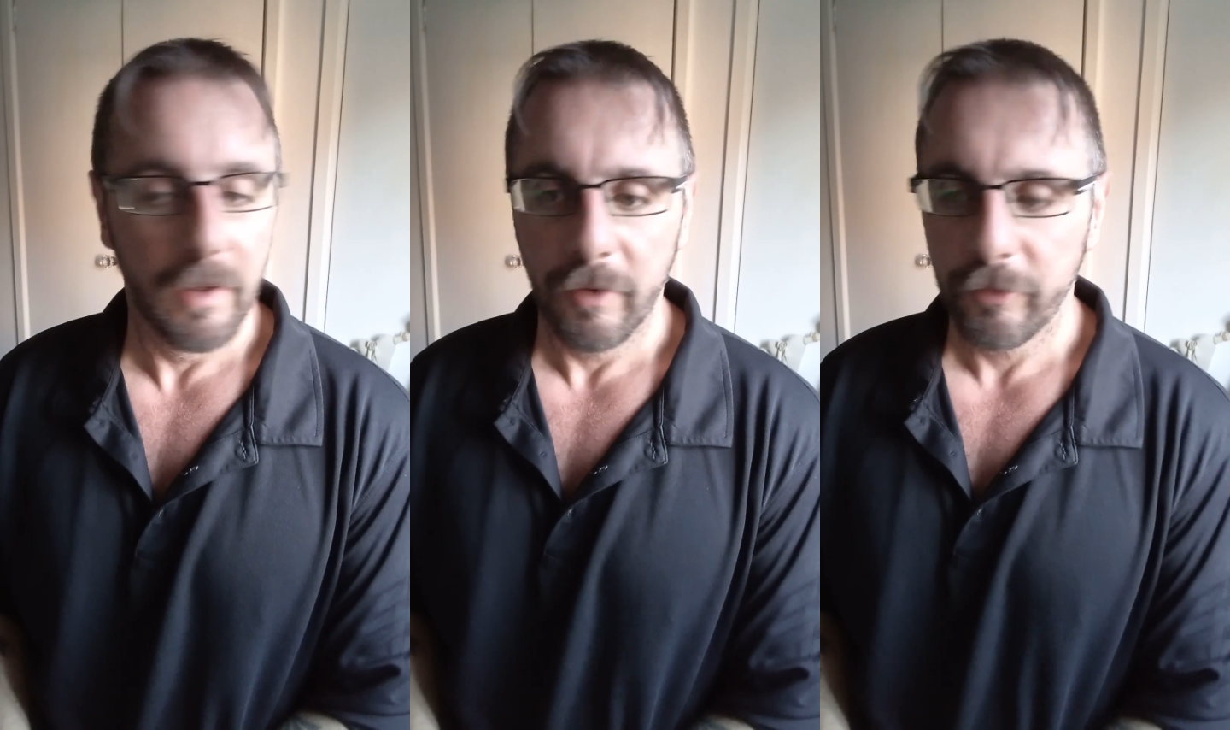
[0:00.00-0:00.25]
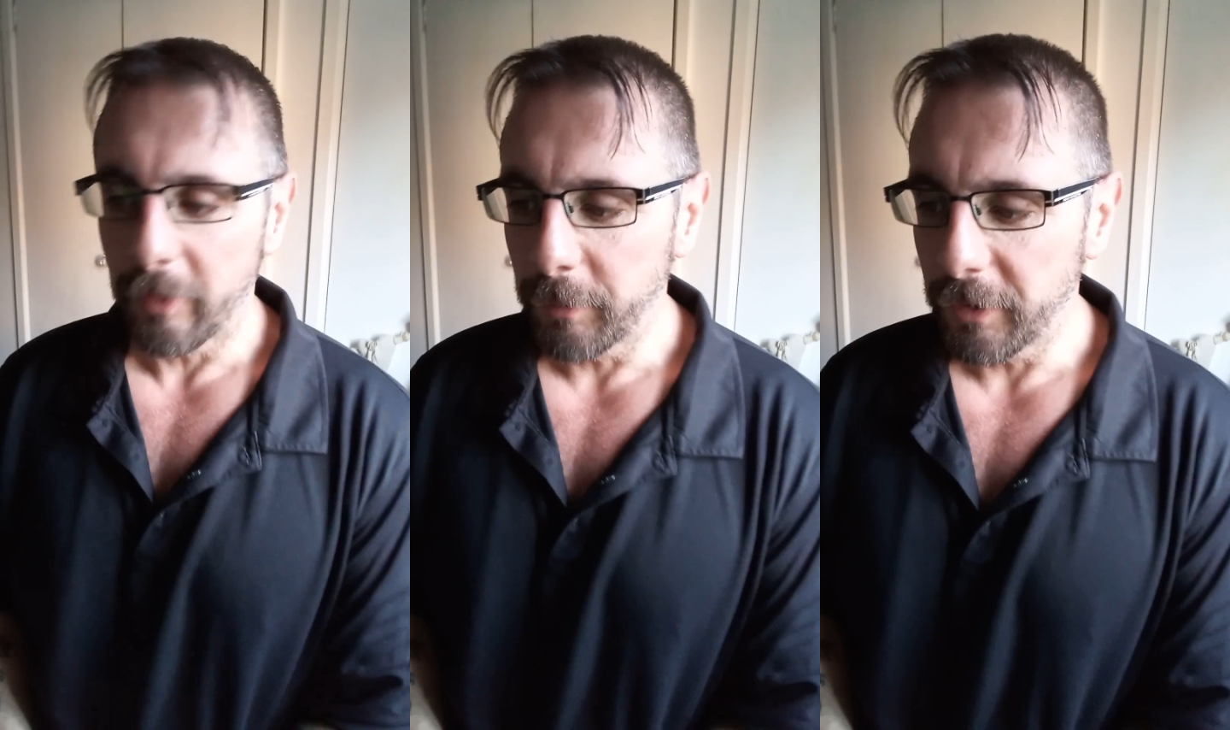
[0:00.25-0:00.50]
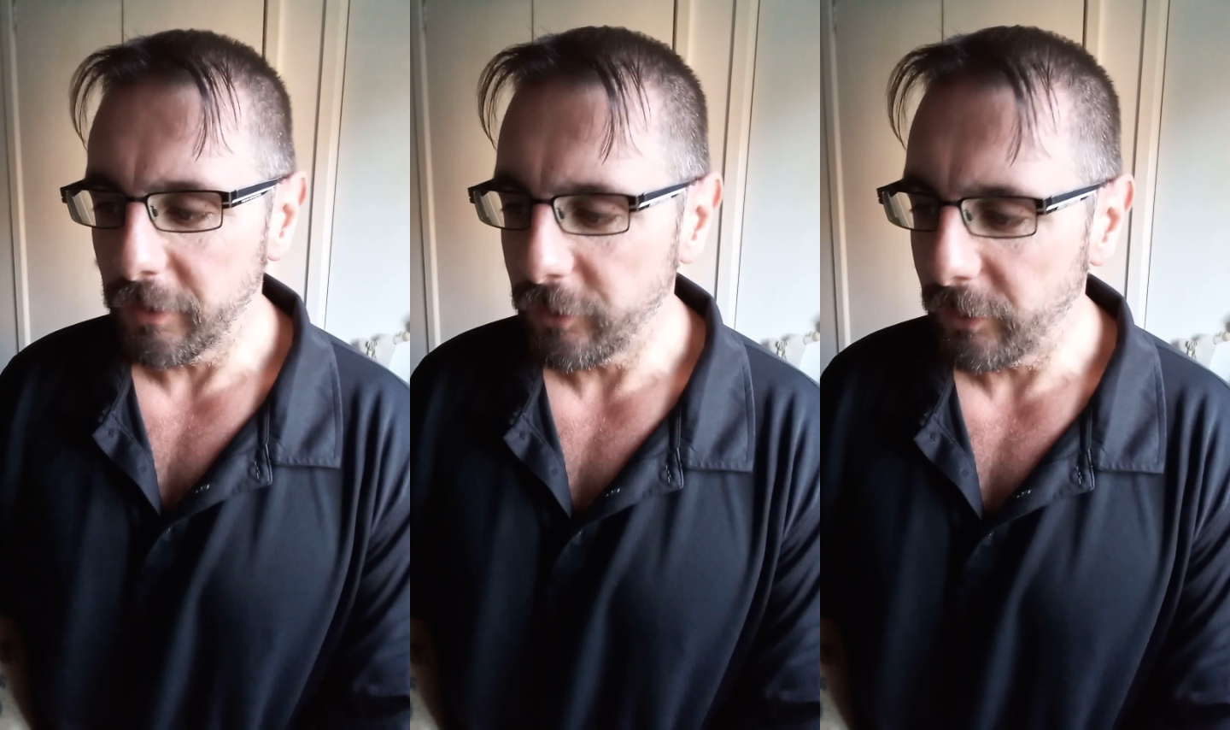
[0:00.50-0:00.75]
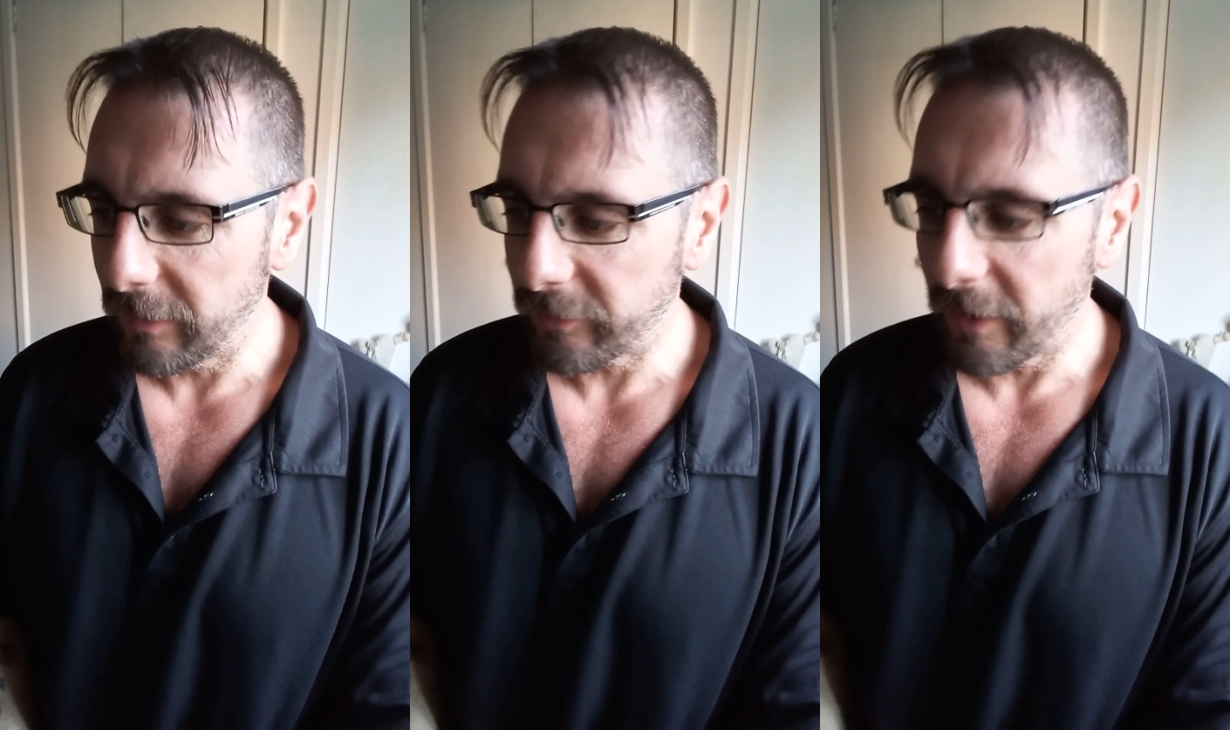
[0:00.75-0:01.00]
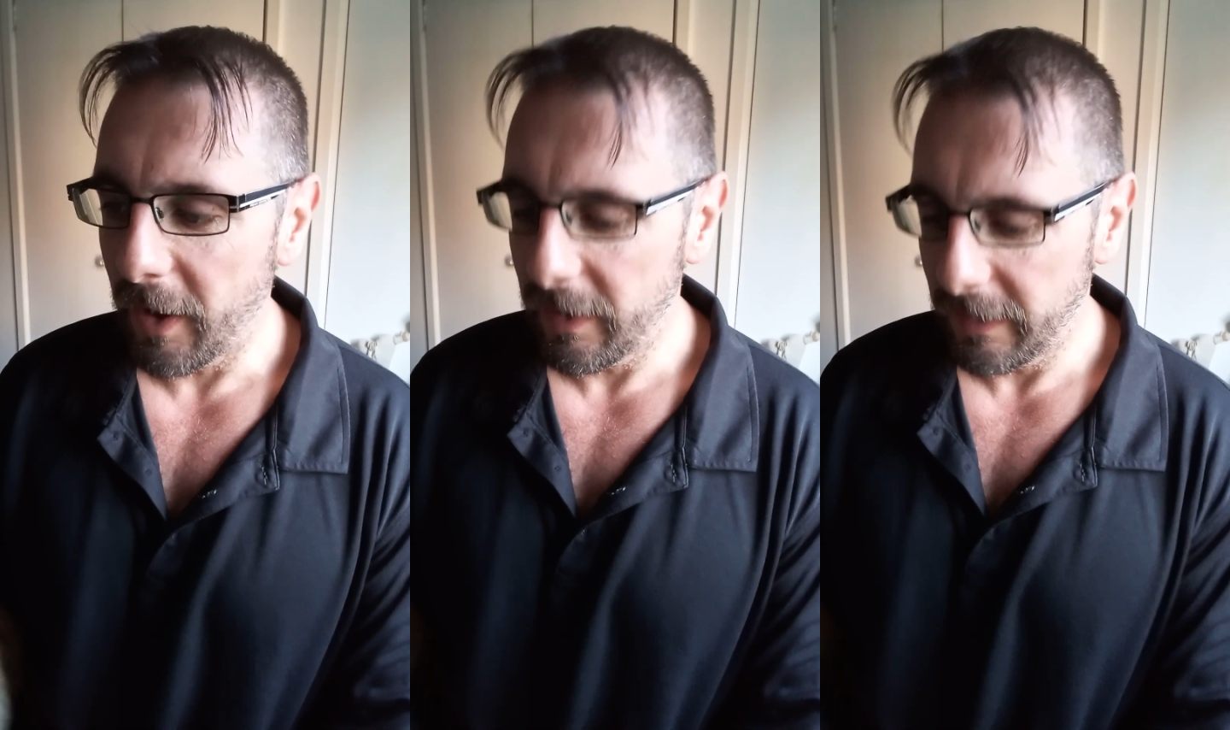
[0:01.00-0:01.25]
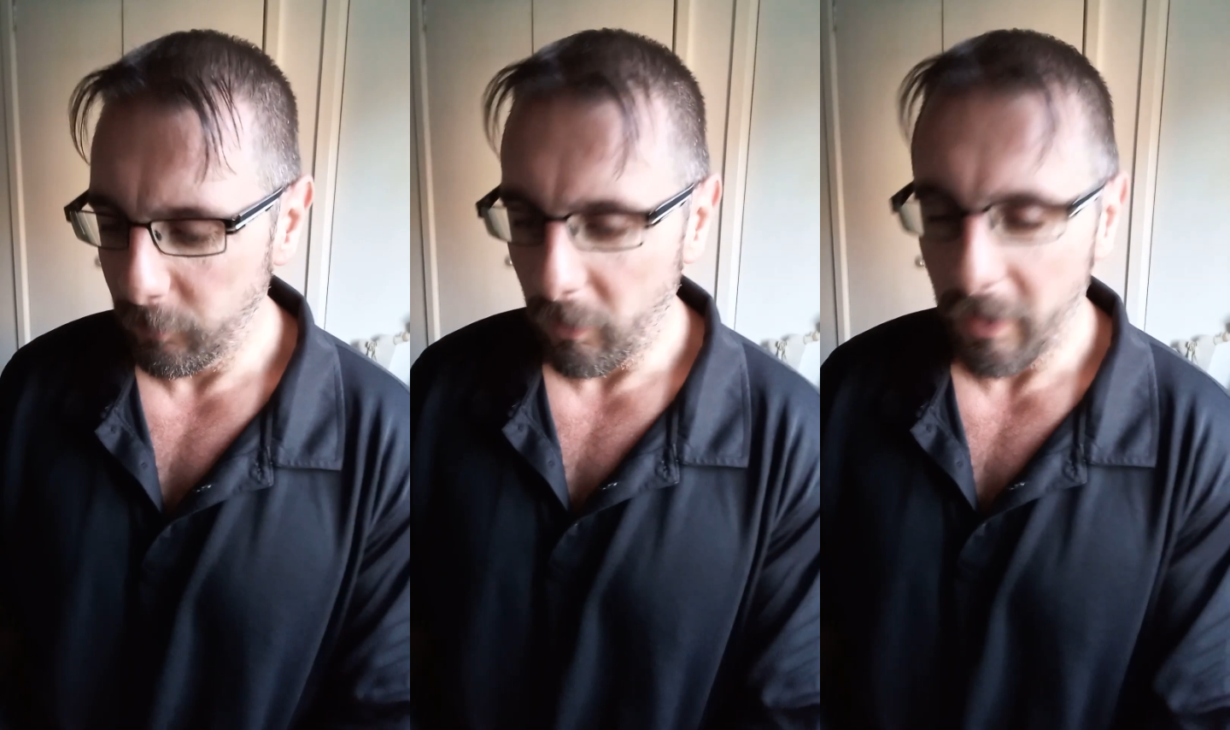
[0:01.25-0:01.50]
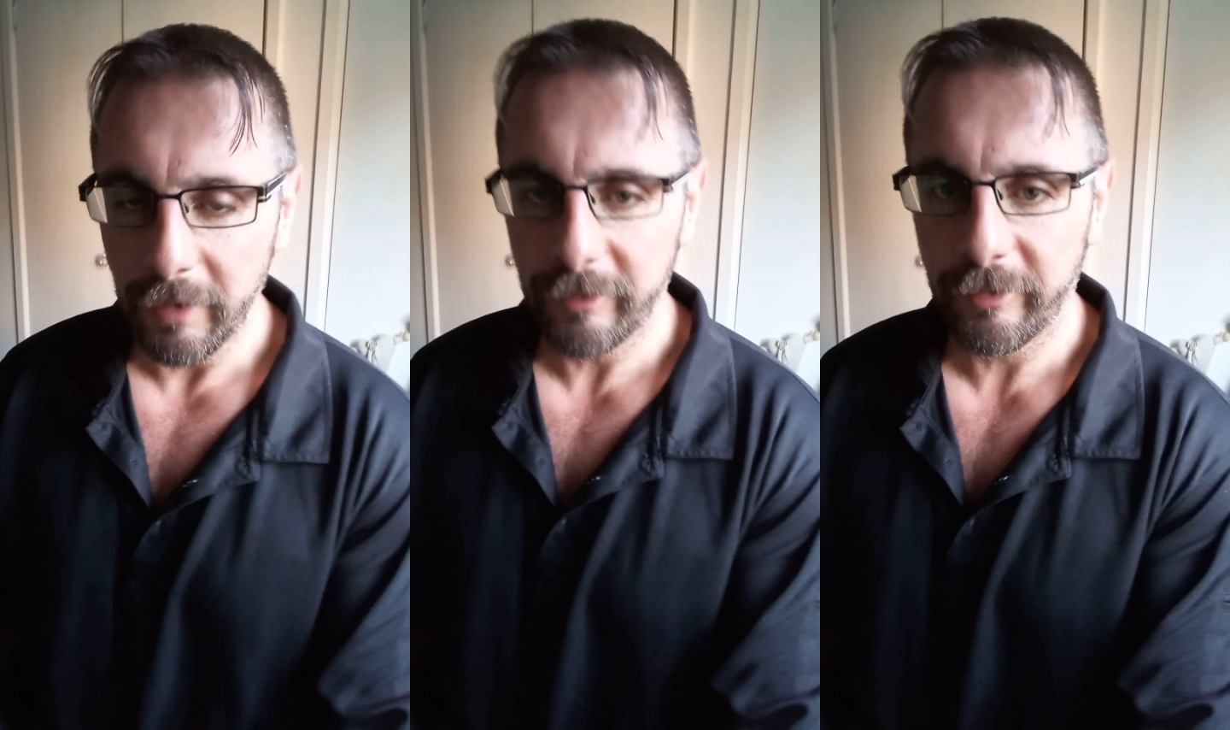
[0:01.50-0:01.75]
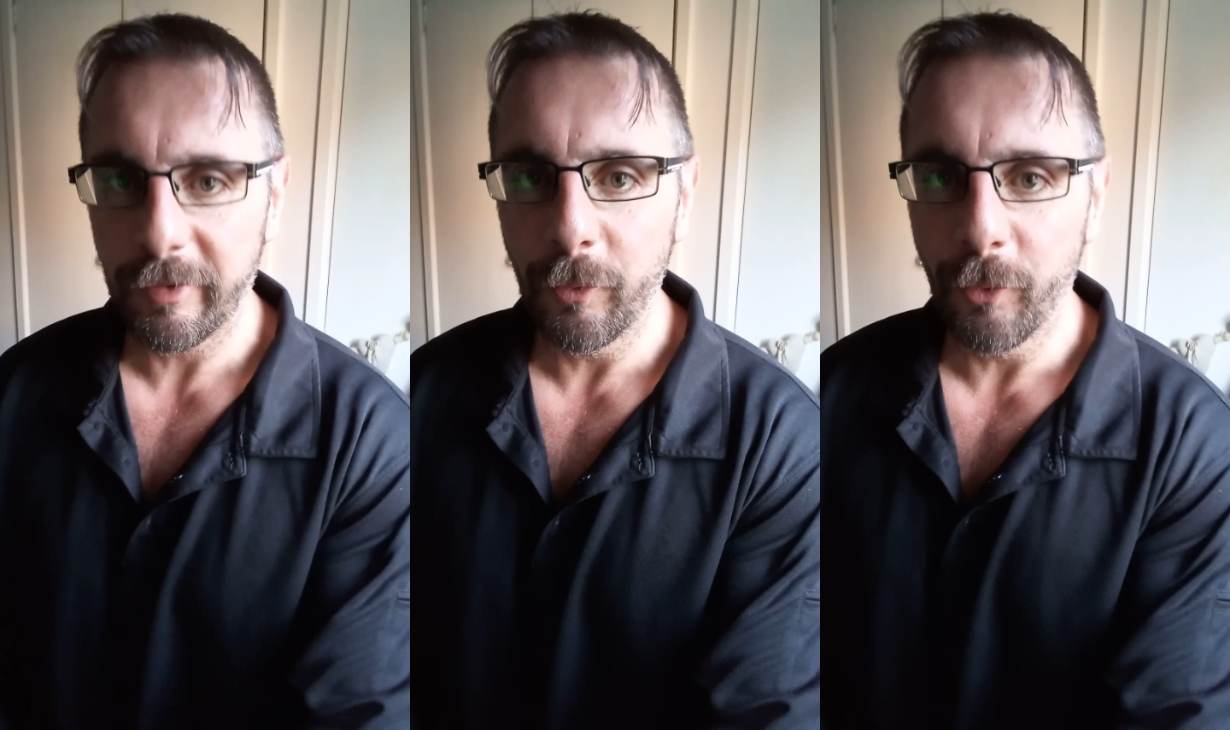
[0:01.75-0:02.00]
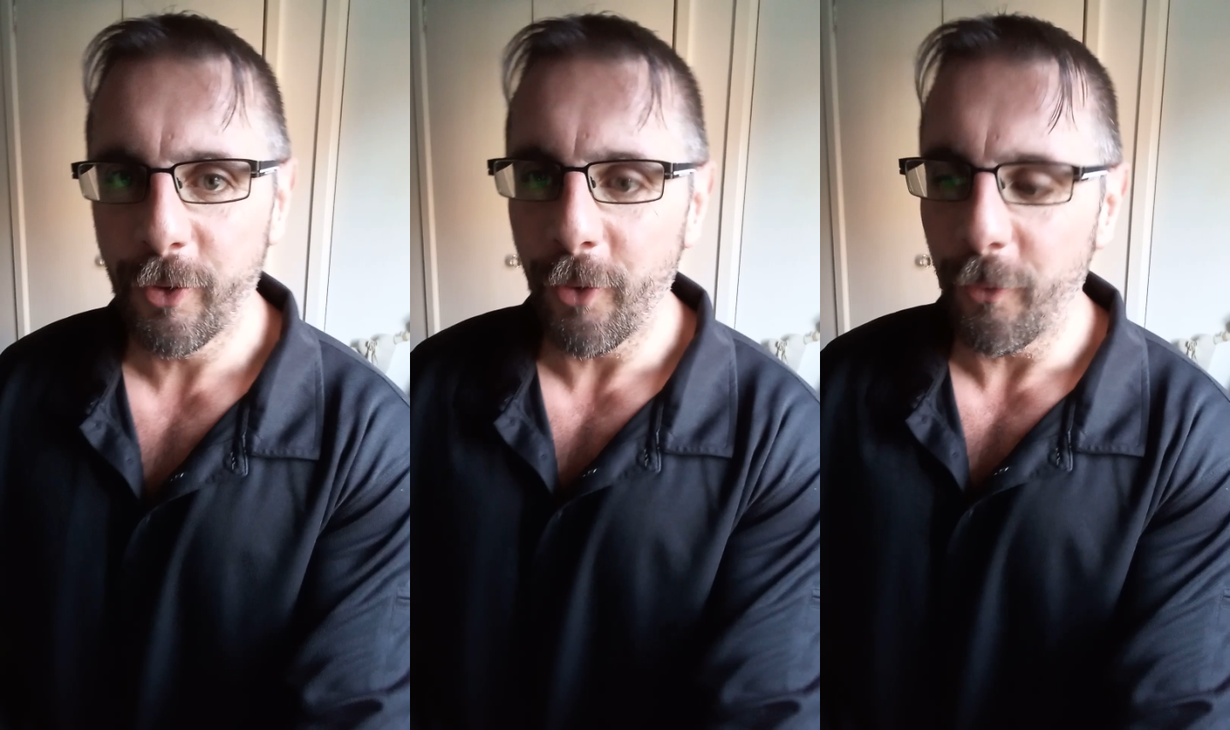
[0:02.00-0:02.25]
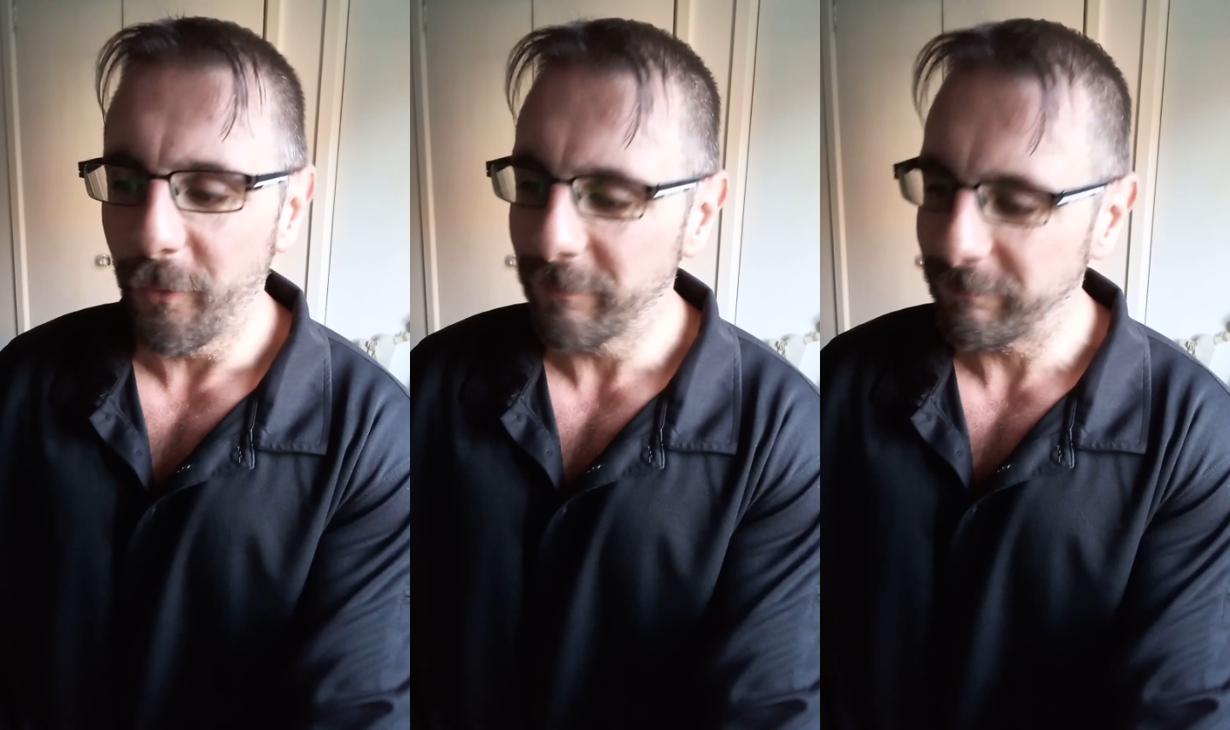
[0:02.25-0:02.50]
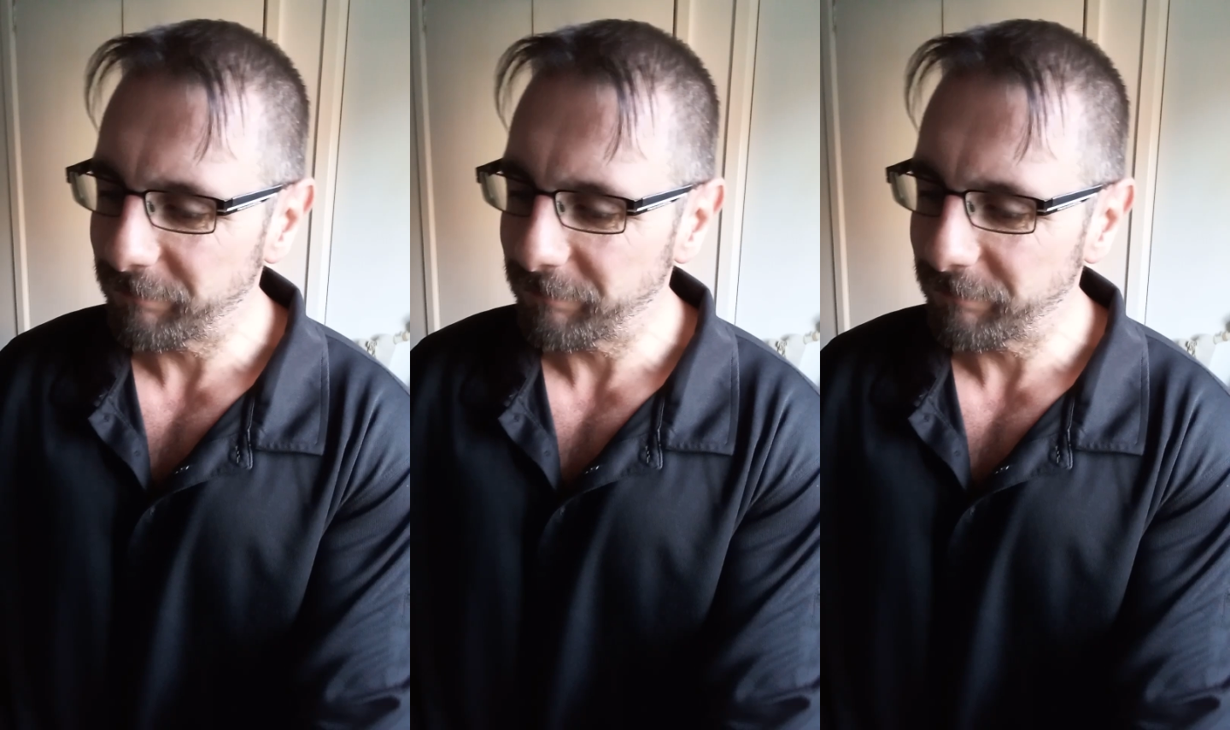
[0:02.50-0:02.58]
So I'm going to do this early while it's still cool